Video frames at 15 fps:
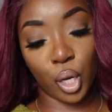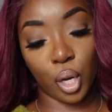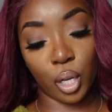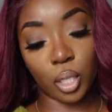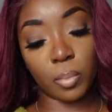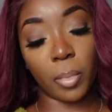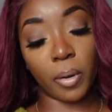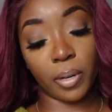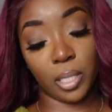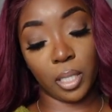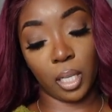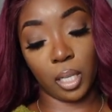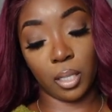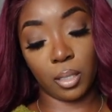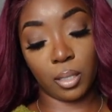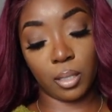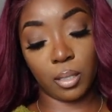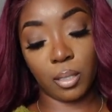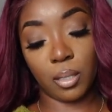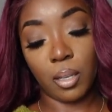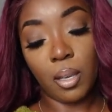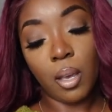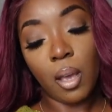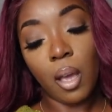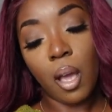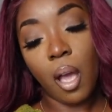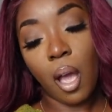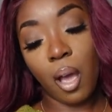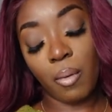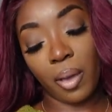it's my receipt.
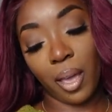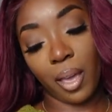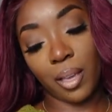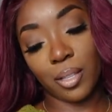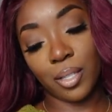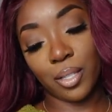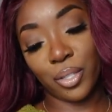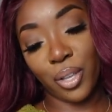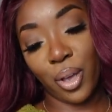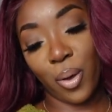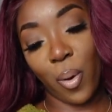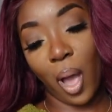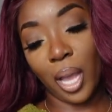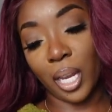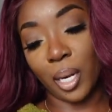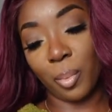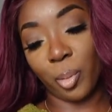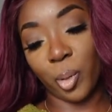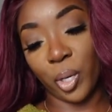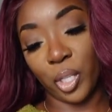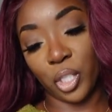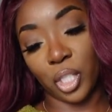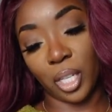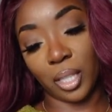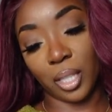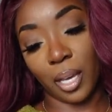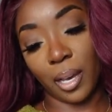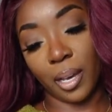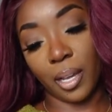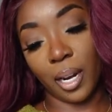Okay, so I can appreciate
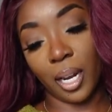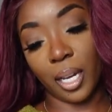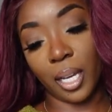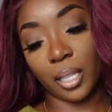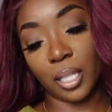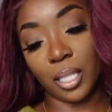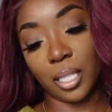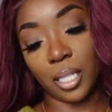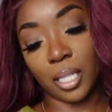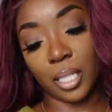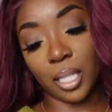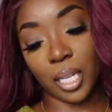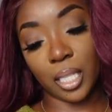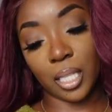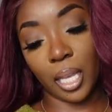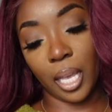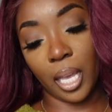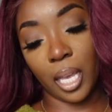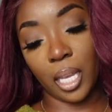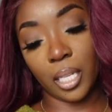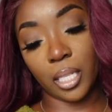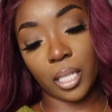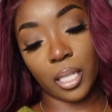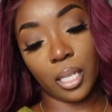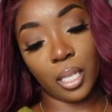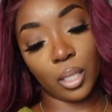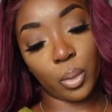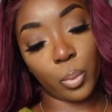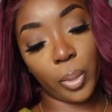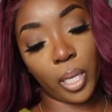that. I got this in a size 8
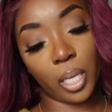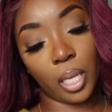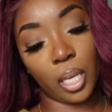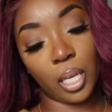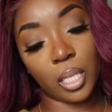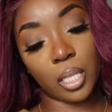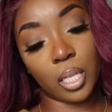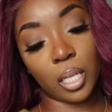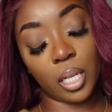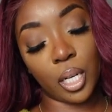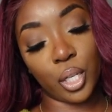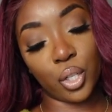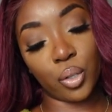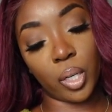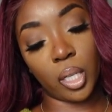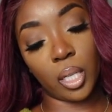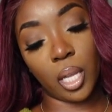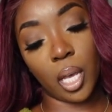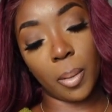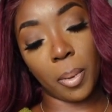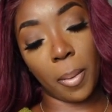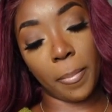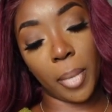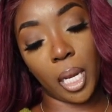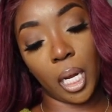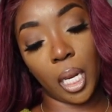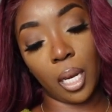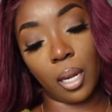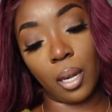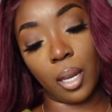Twinkie. It's the Country Club
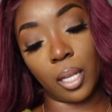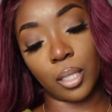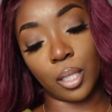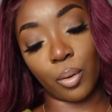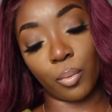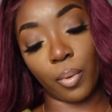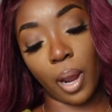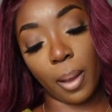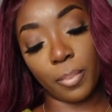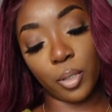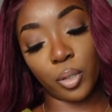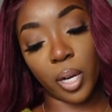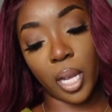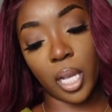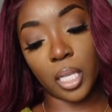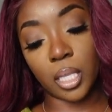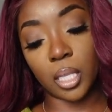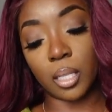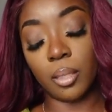mini knit wrap dress.